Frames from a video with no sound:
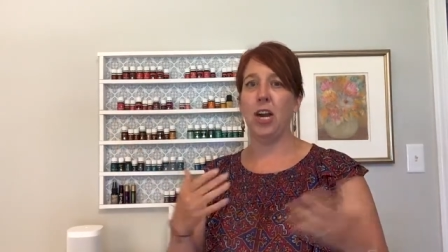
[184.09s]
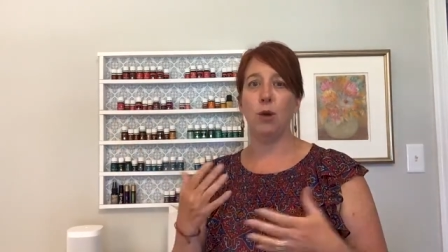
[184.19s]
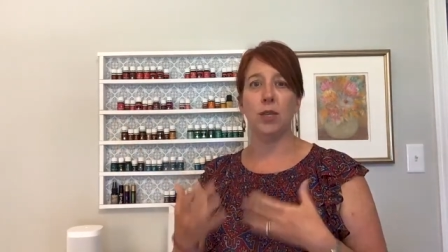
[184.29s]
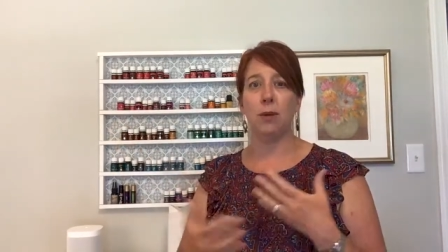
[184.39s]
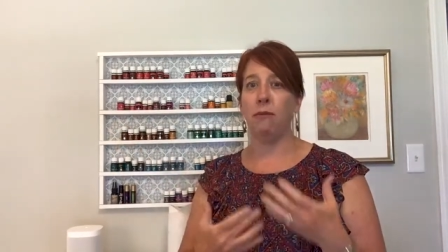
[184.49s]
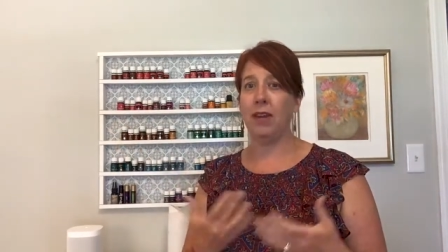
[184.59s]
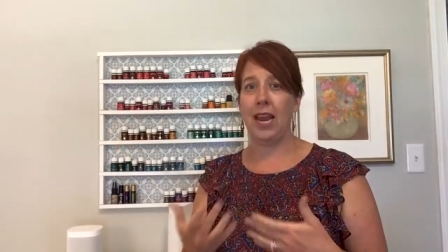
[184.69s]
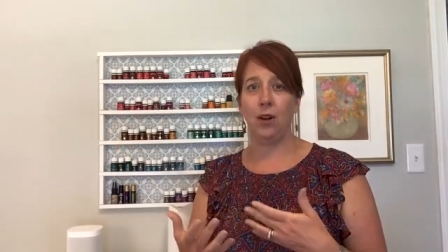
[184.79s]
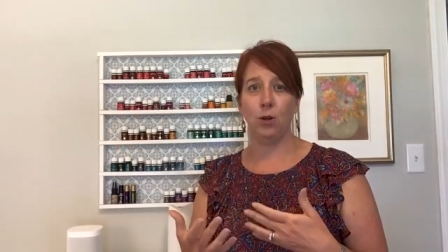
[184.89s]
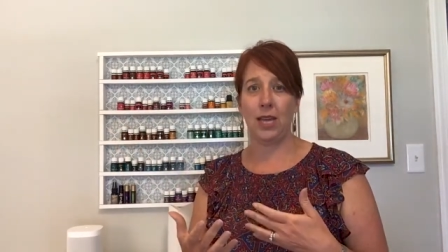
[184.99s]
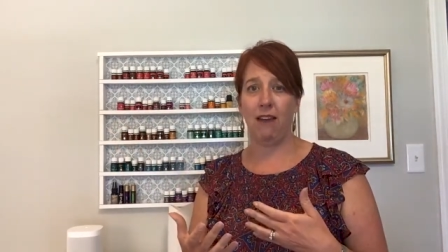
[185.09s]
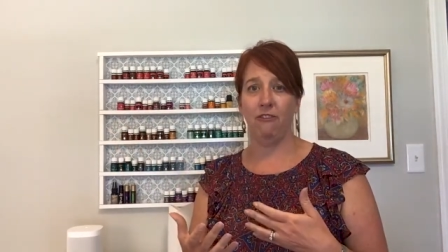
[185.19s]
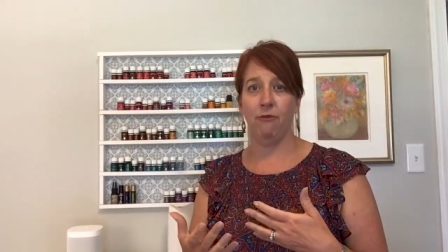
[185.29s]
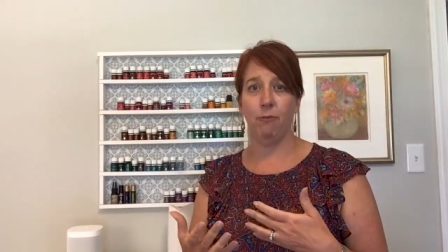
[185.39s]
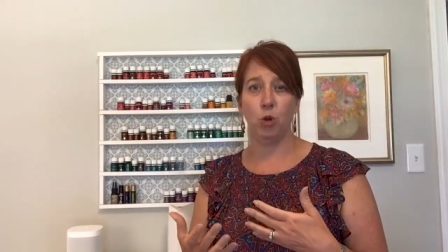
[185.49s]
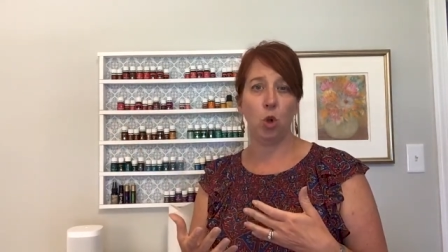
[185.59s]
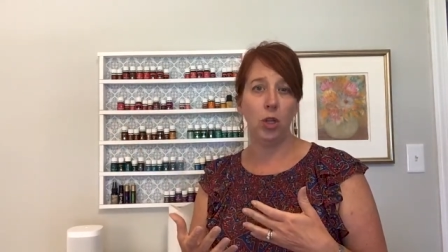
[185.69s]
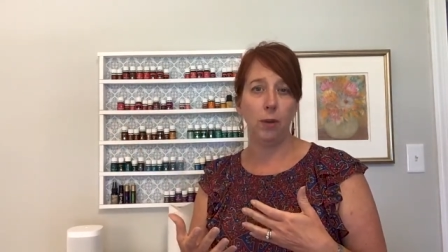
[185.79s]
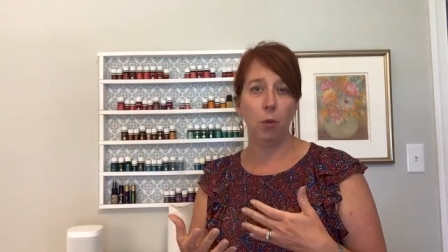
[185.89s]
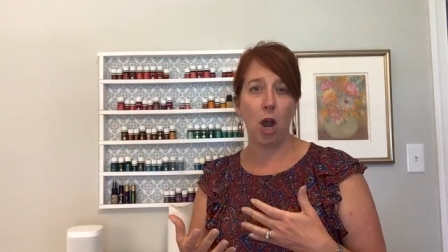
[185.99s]
I know some candles have
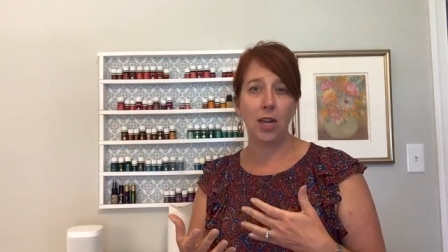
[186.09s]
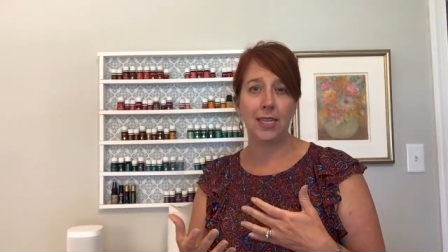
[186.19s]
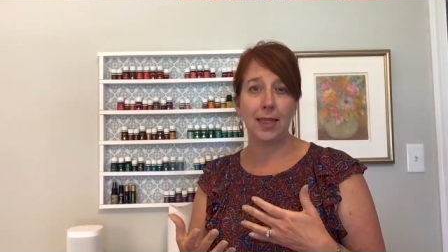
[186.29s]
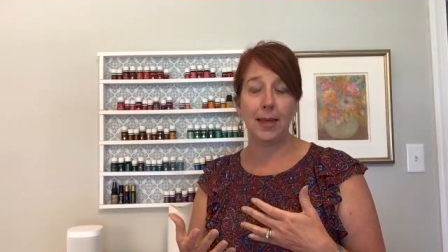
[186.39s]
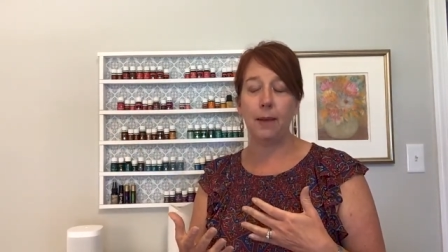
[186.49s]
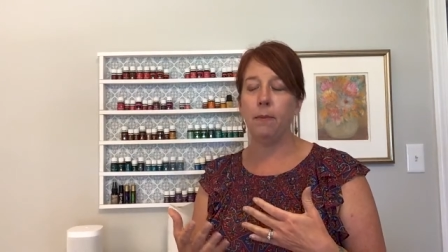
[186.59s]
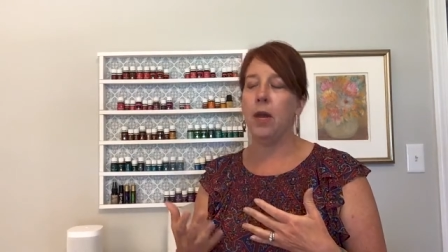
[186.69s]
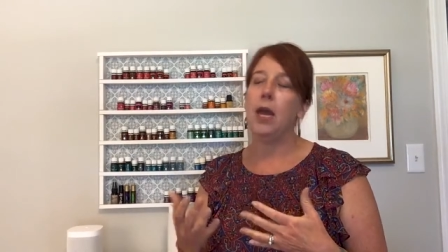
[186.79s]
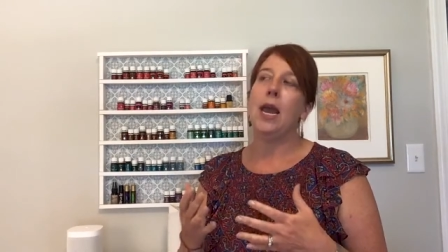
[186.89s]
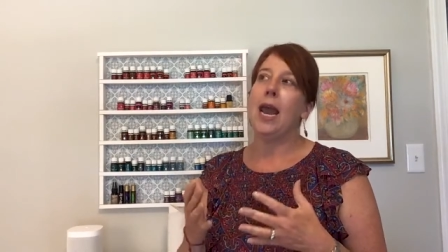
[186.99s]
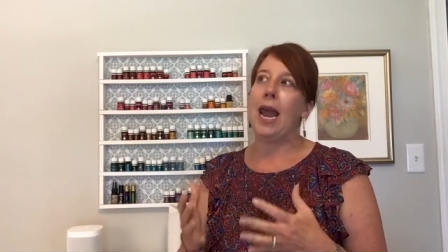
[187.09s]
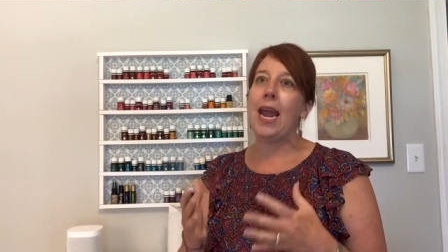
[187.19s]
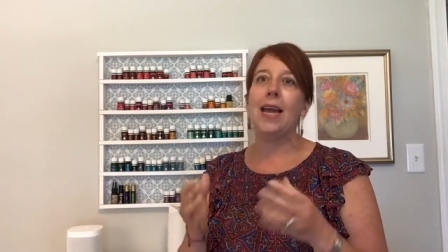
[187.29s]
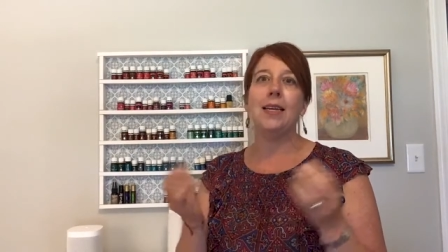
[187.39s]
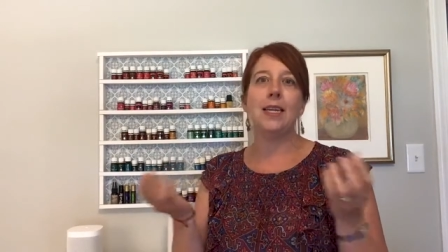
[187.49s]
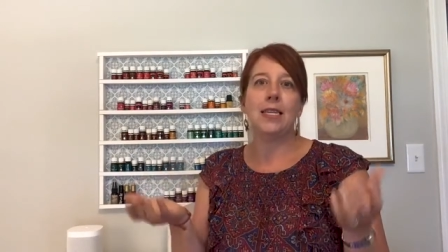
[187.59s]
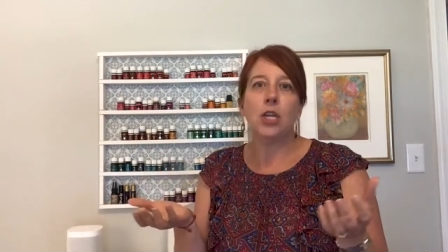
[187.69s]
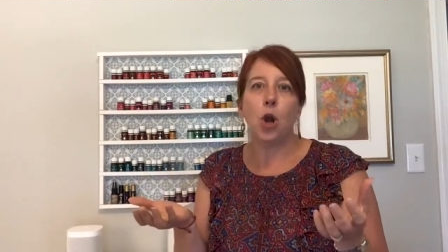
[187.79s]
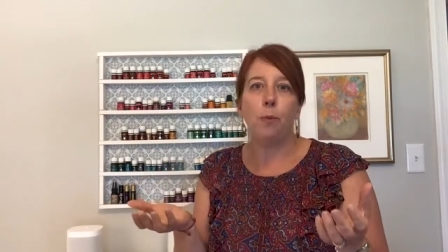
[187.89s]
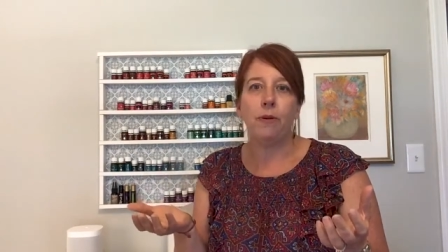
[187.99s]
petroleum products in them, and it's
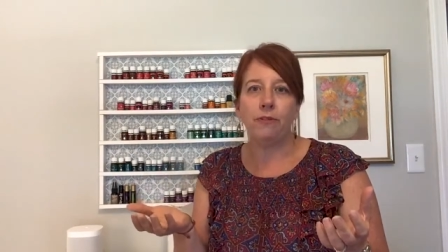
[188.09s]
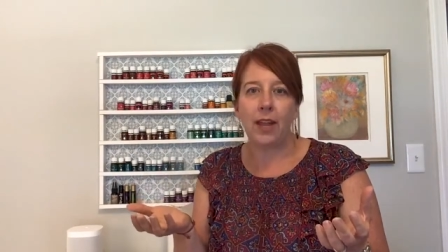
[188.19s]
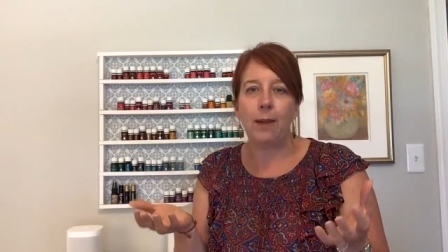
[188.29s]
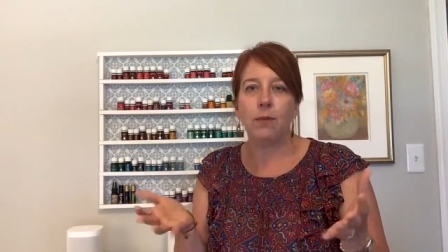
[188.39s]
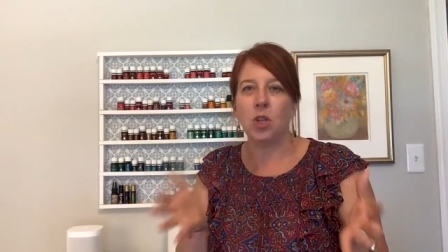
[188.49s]
an open flame.